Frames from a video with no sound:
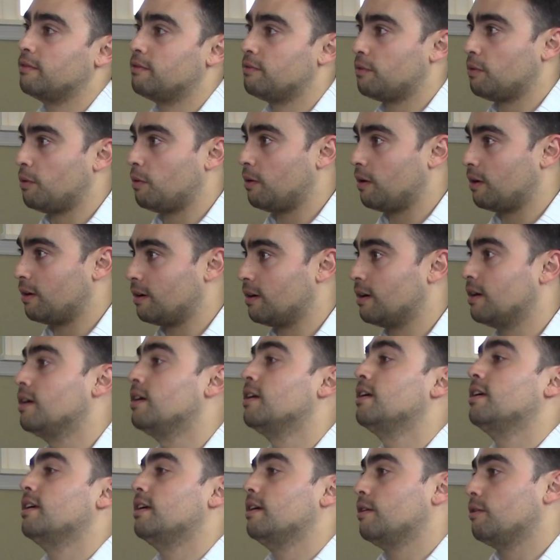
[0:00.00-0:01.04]
for
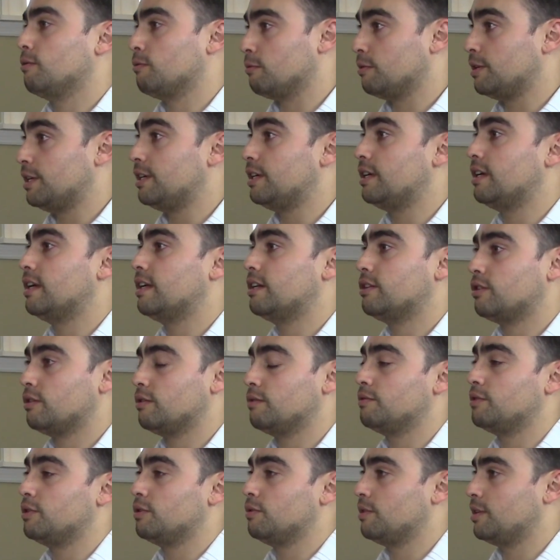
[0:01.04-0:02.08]

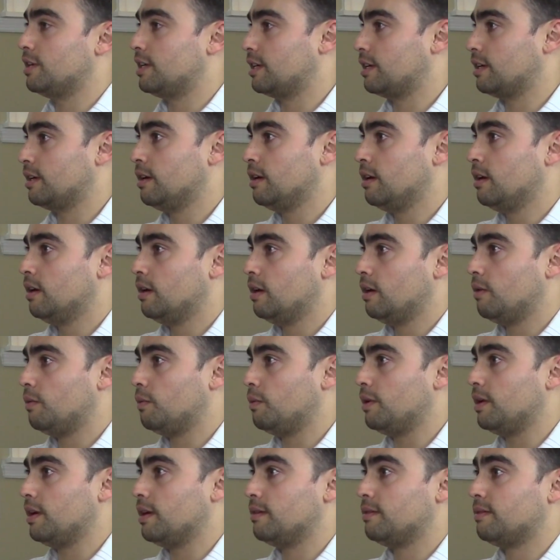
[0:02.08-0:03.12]
re-interviewing
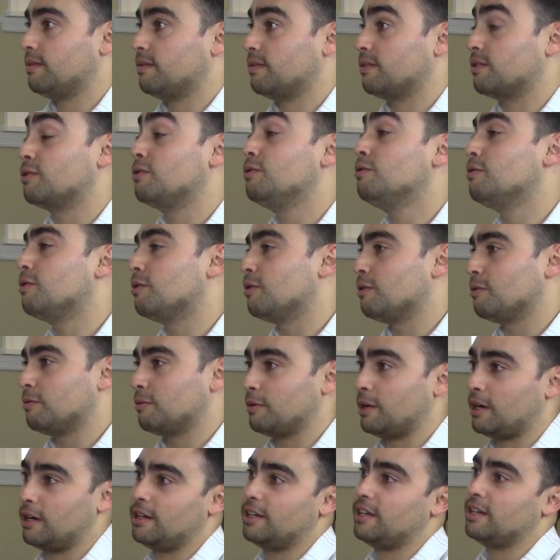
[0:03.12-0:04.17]
with Google,
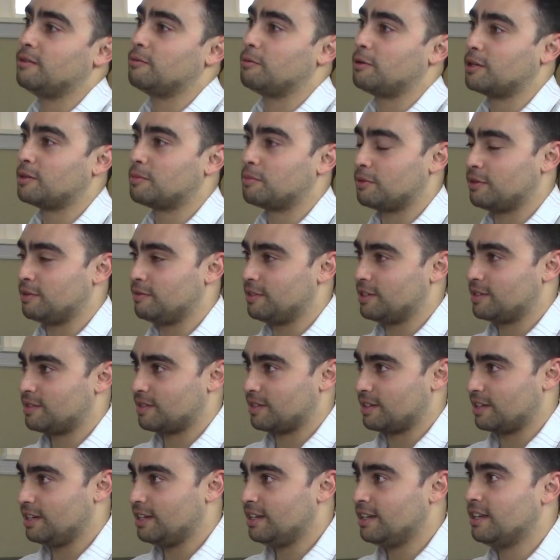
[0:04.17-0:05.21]
where he had worked
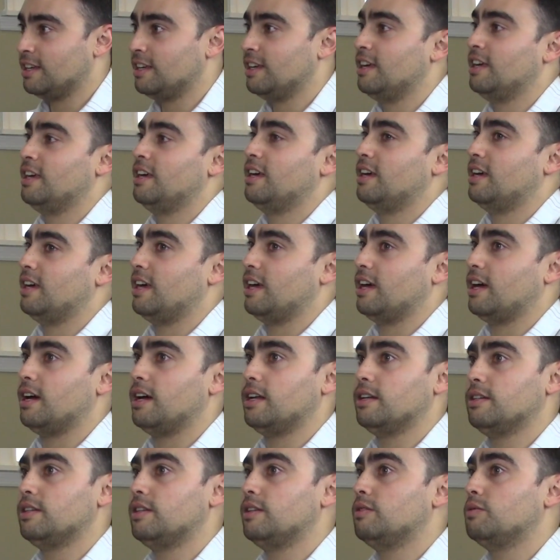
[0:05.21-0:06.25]
previously,
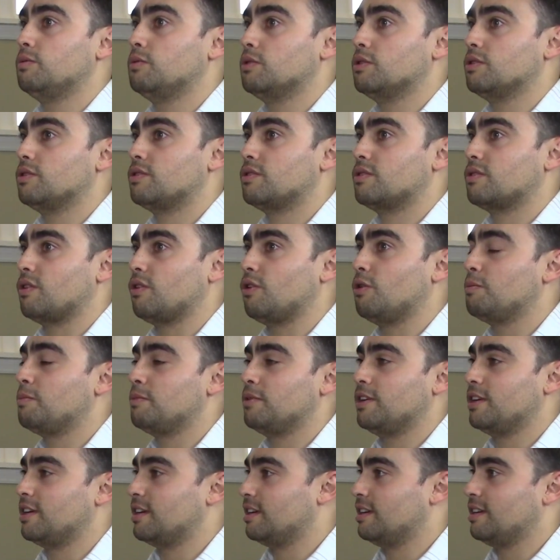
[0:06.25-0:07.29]
and he was
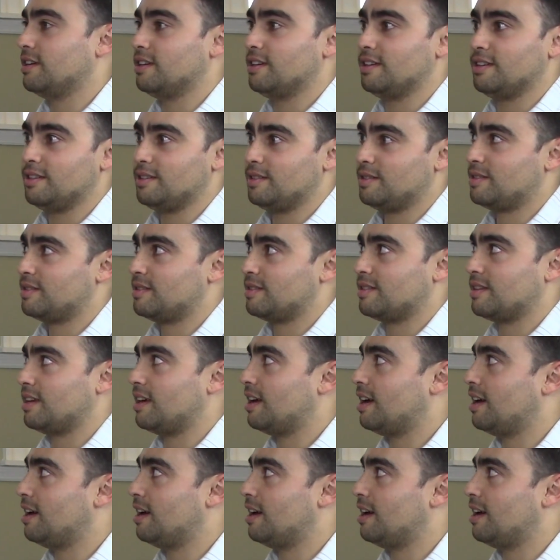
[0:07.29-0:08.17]
opening his